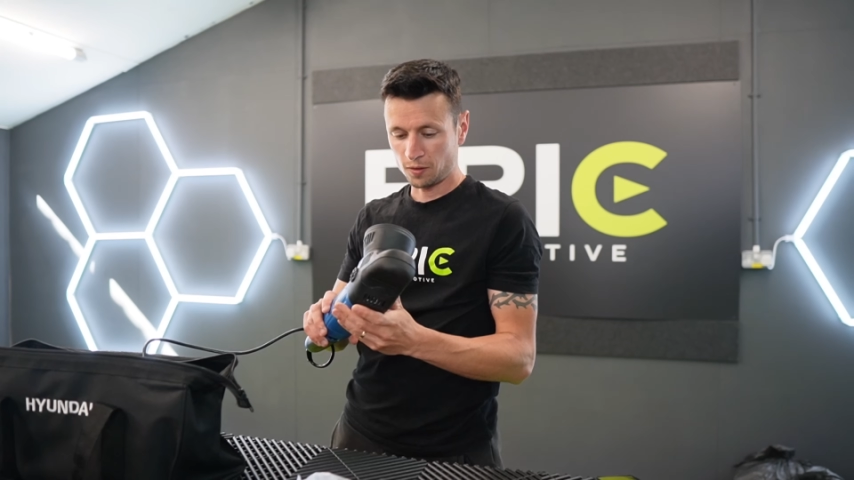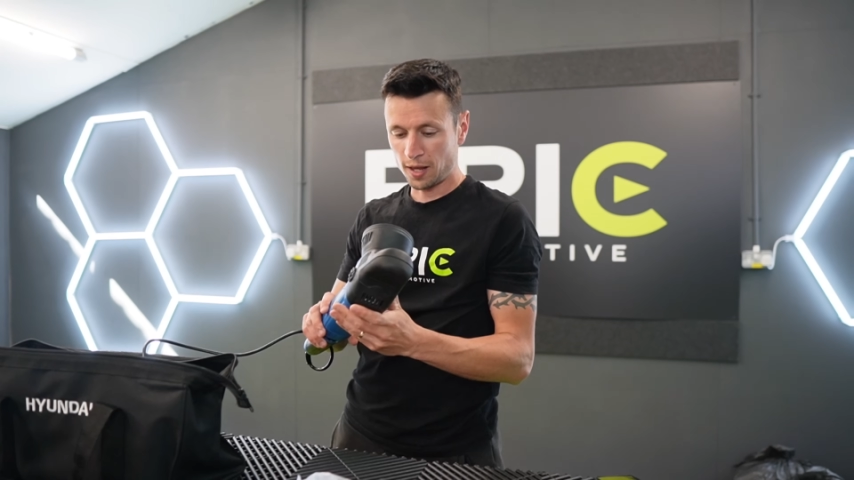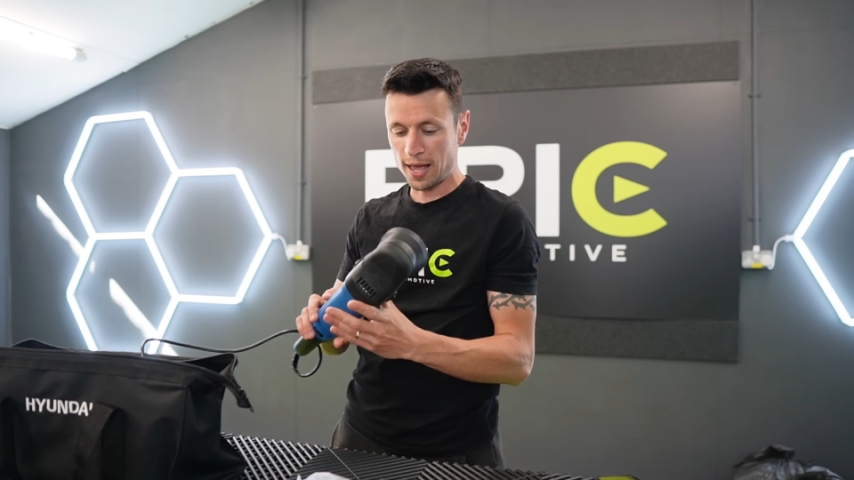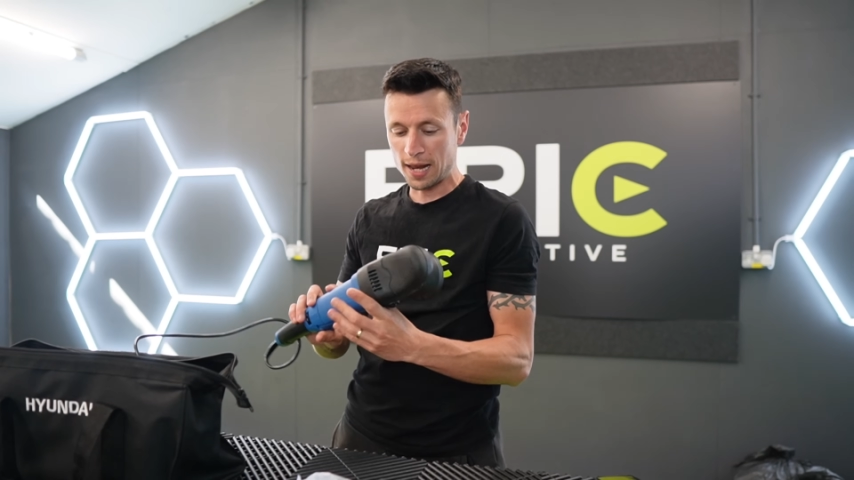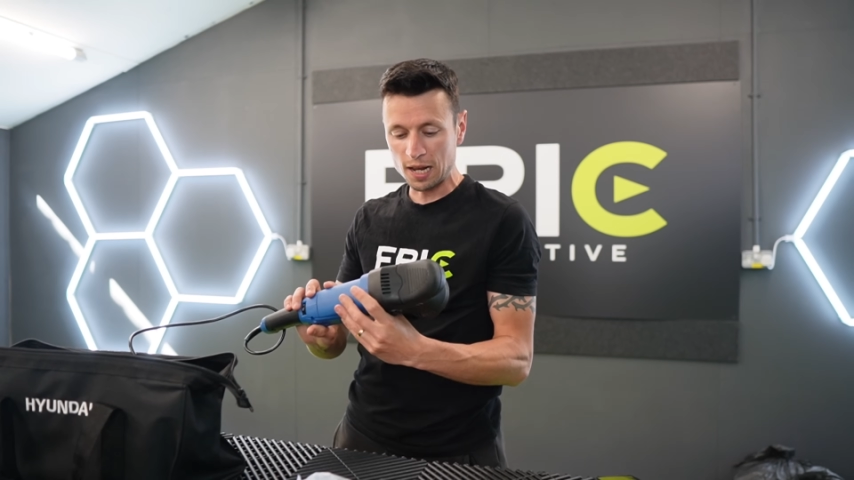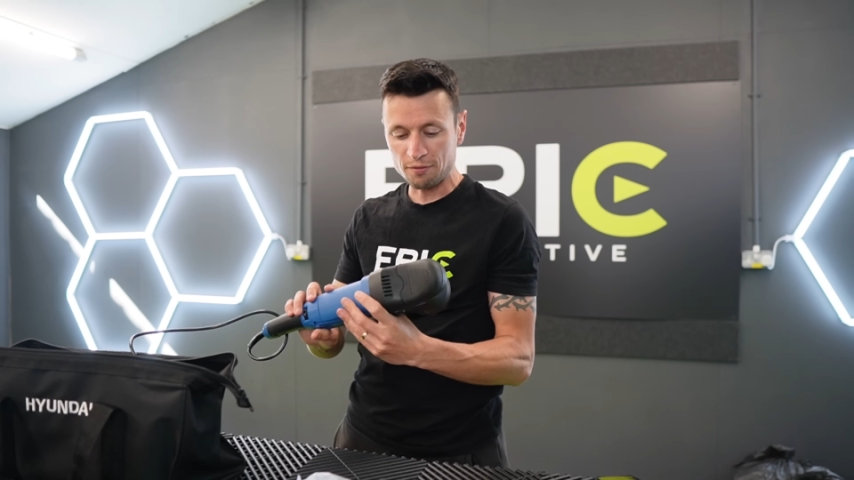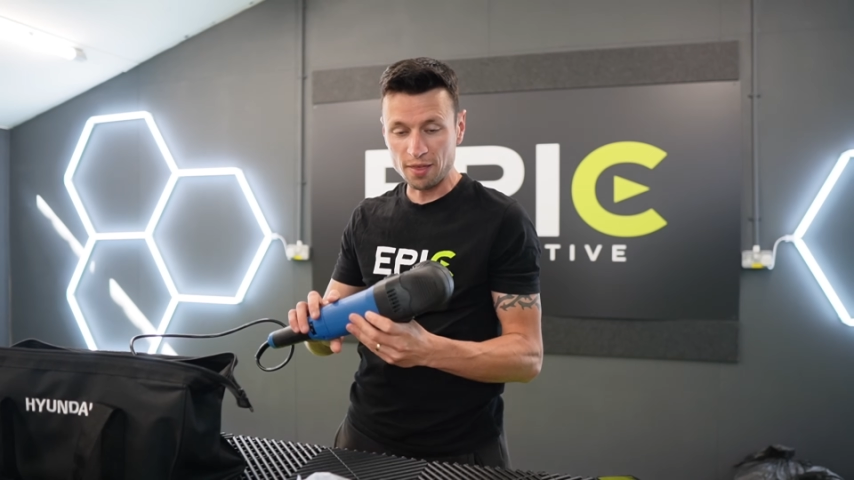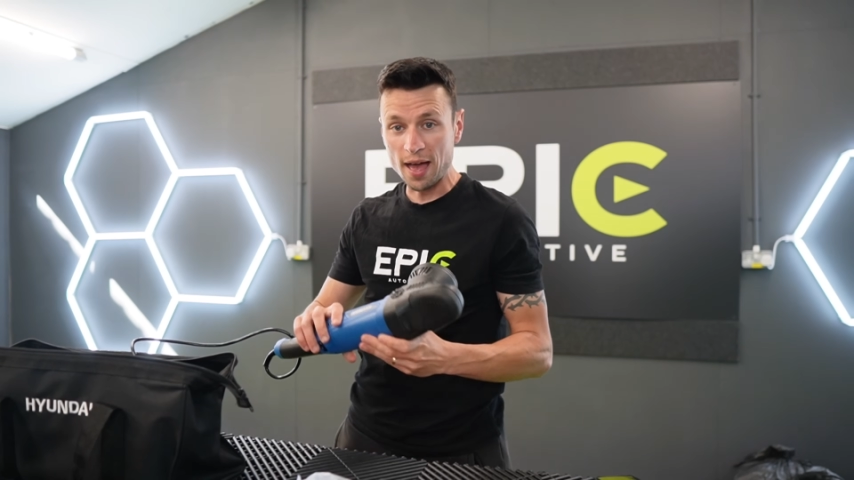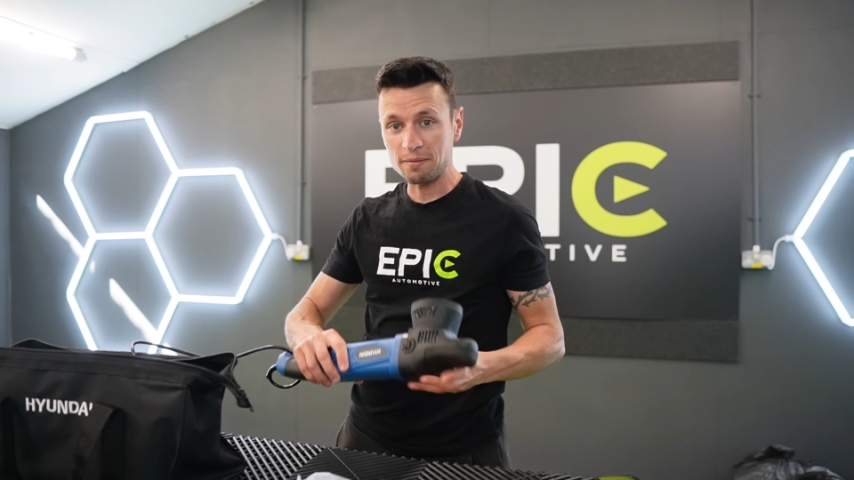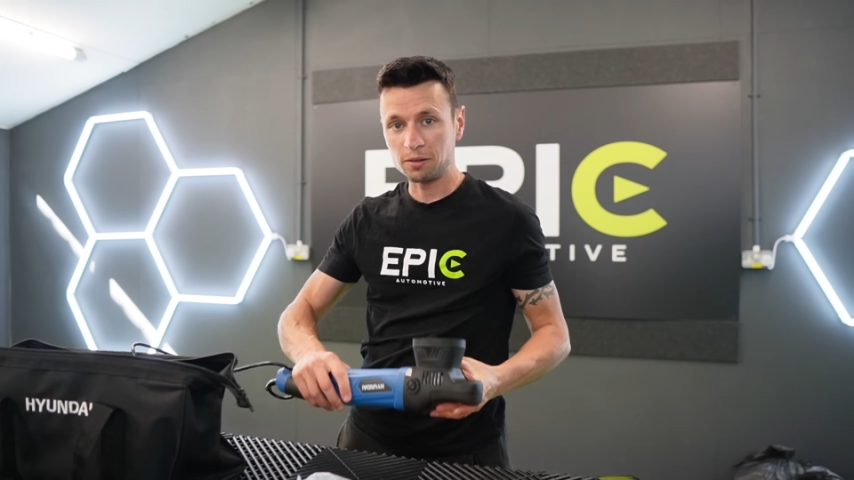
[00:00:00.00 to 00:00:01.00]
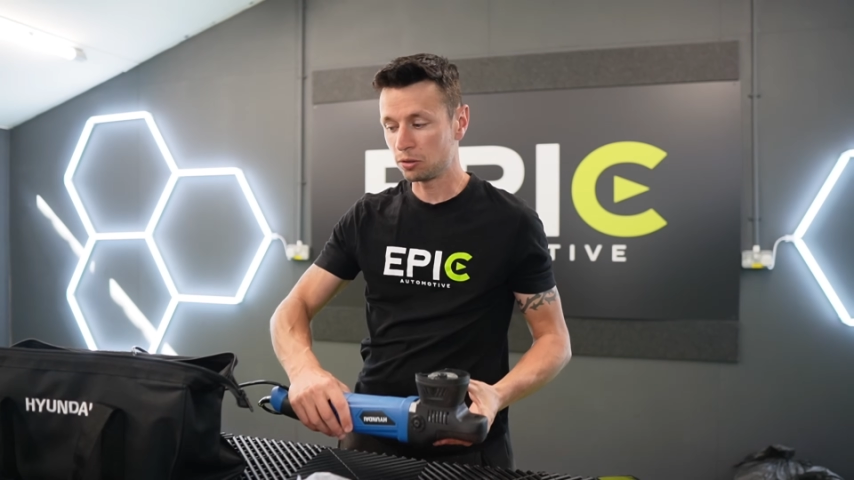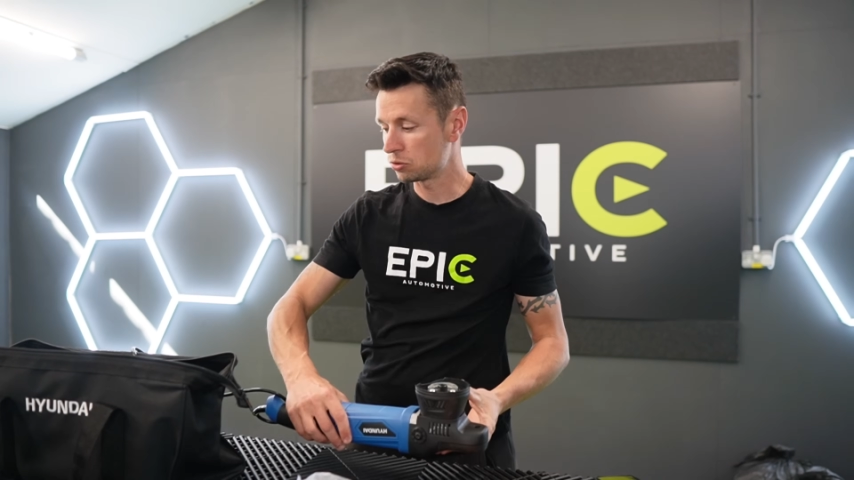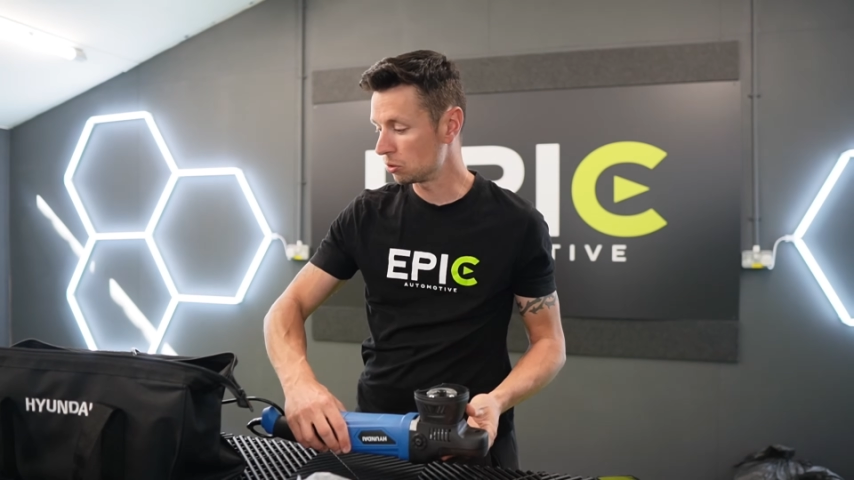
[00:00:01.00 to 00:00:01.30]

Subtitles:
Yeah, love that. Looks